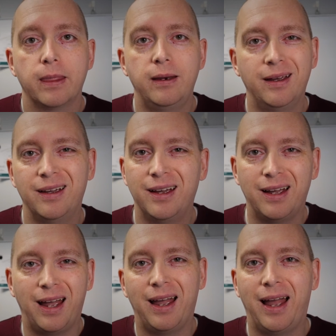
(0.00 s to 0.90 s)
And
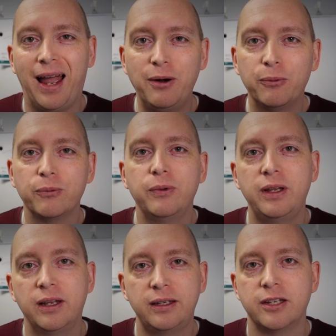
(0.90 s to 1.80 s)
I don't
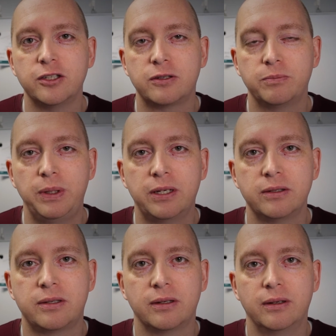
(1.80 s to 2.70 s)
really like this
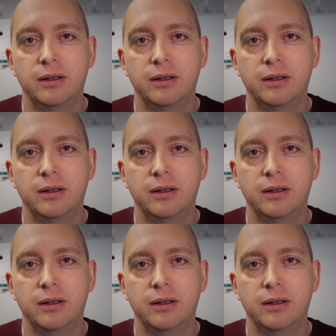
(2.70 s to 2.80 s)
because